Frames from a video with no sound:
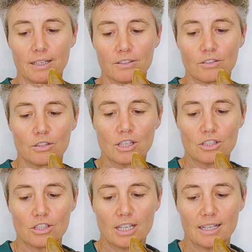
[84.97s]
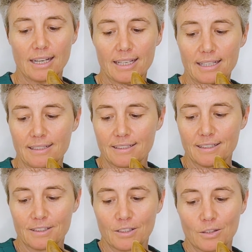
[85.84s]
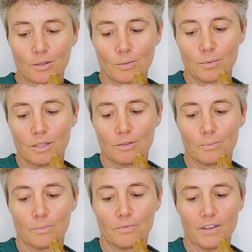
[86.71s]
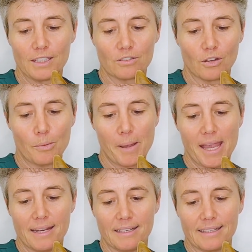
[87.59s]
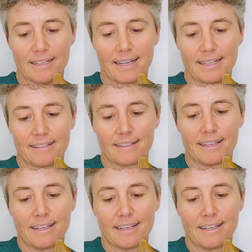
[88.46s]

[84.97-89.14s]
So just gently, with your fingers on the pad underneath